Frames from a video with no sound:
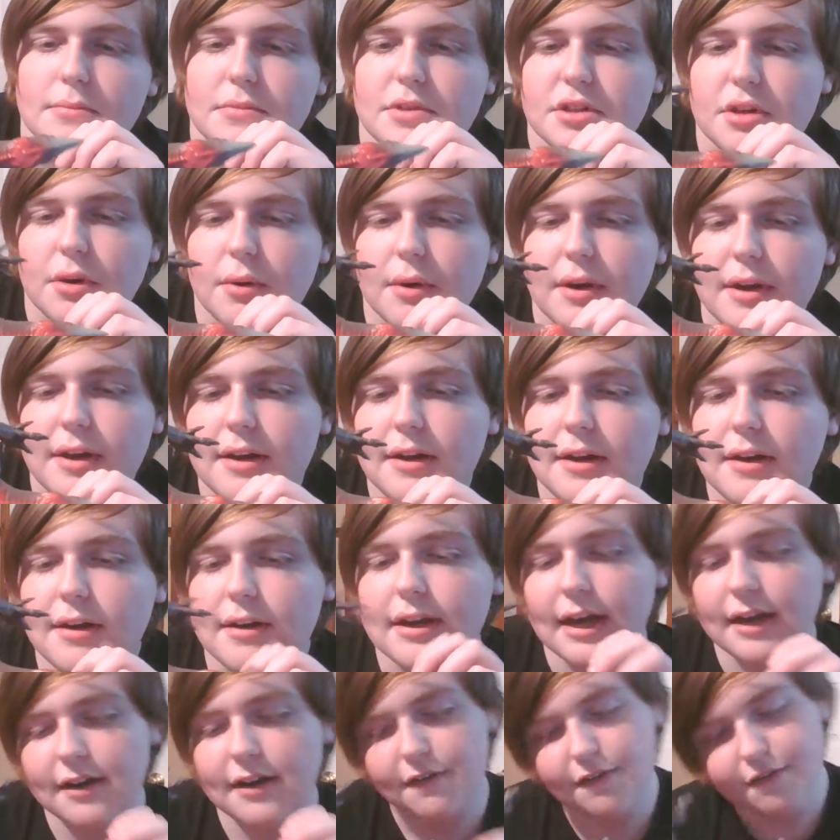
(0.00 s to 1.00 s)
So
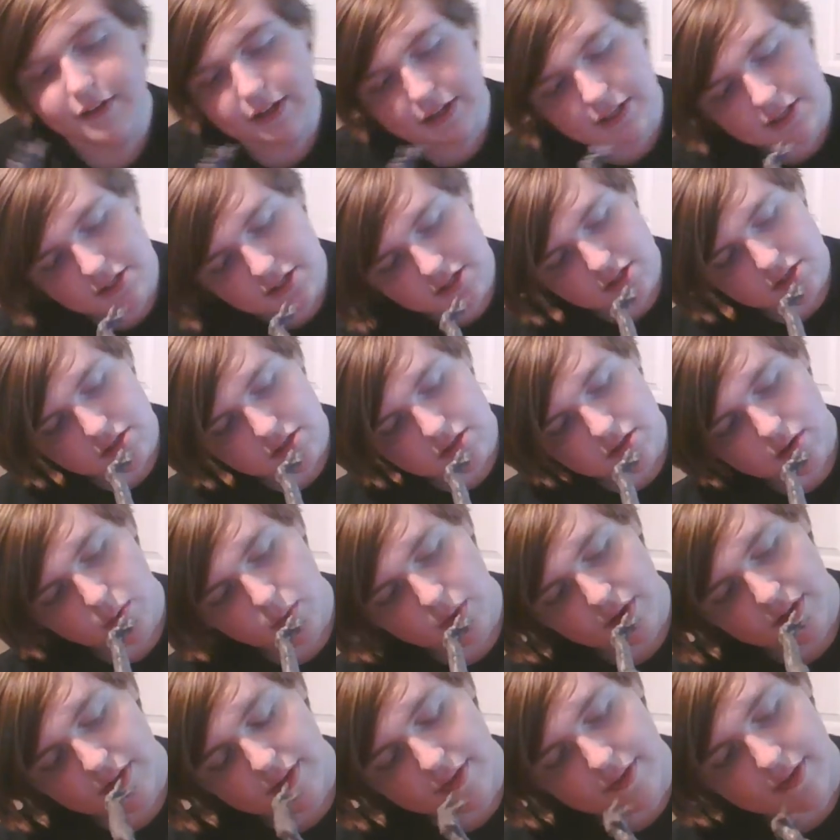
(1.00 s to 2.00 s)
it kind of fits
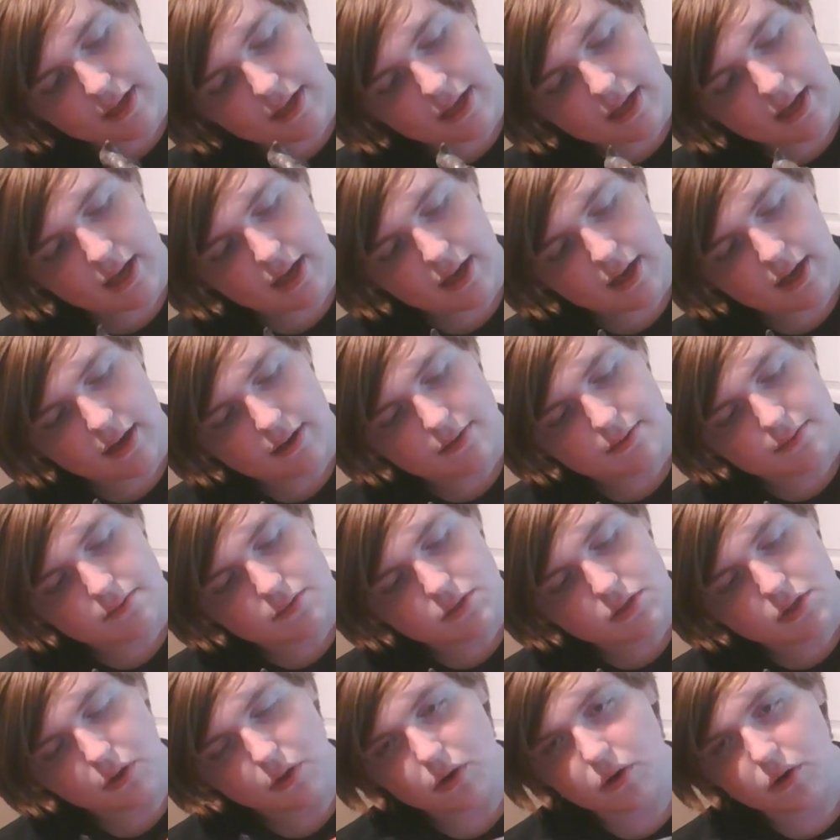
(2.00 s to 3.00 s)
with the
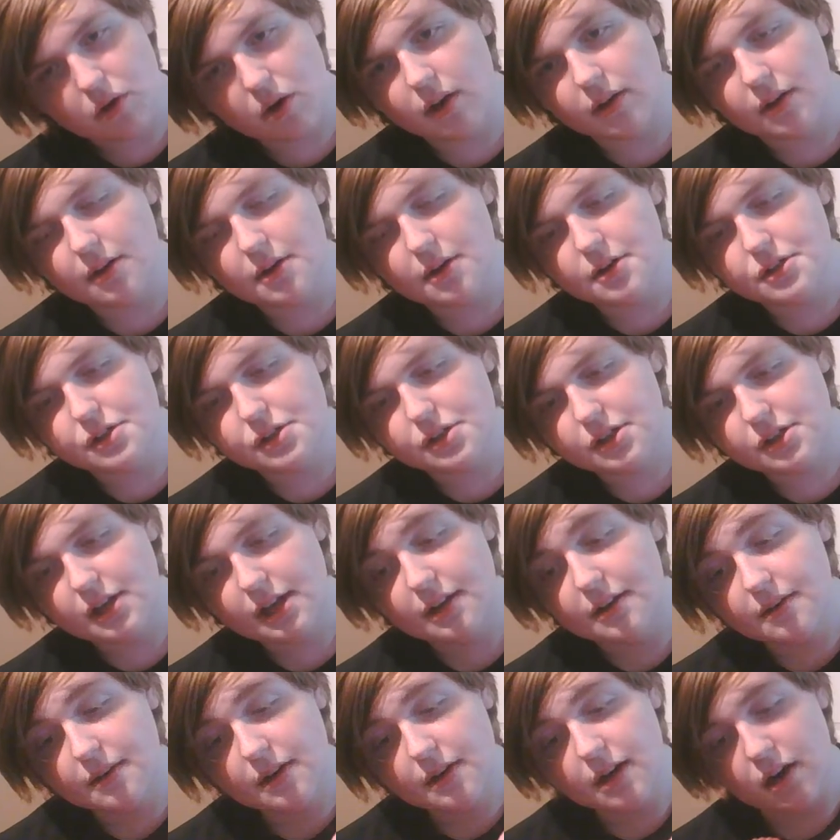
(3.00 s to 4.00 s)
Skullcrawlers
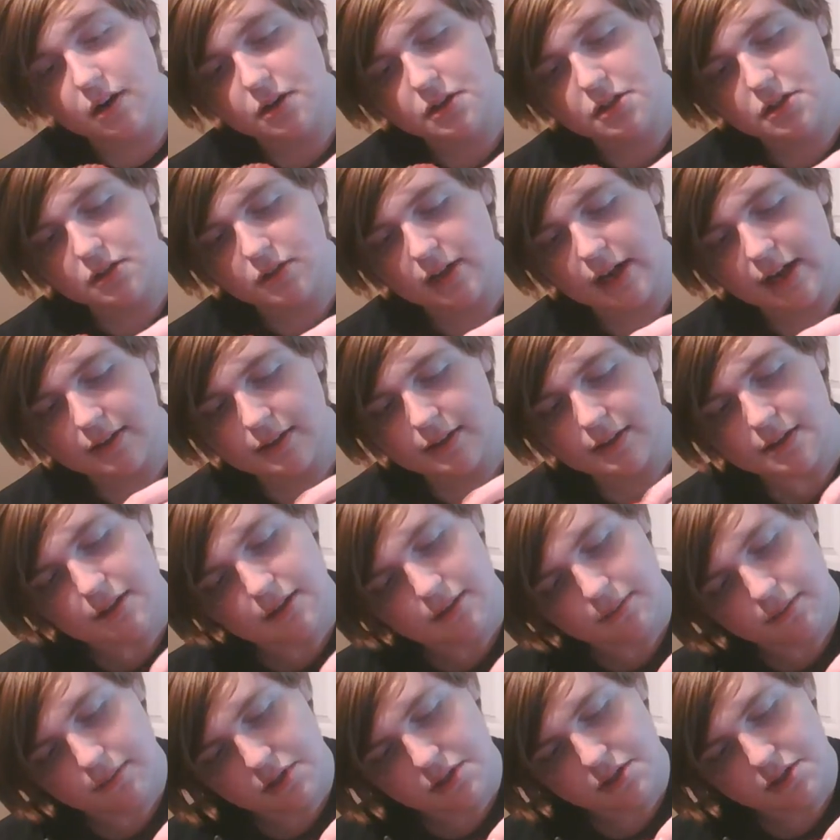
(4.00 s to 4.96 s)
in Kong Skull Island,